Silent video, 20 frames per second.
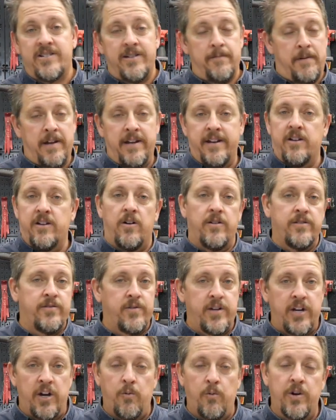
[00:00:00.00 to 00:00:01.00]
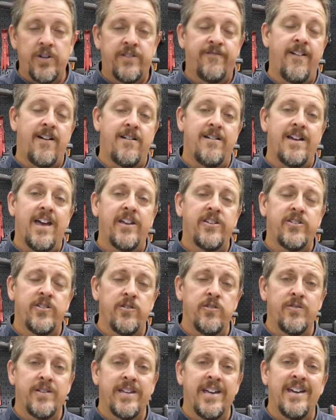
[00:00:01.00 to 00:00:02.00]
depending on you know which variation
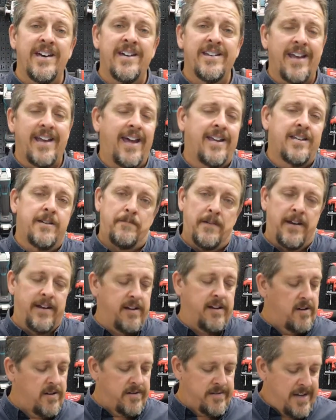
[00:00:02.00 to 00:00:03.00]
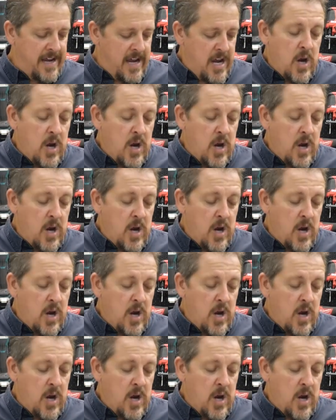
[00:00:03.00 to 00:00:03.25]
you get and depending on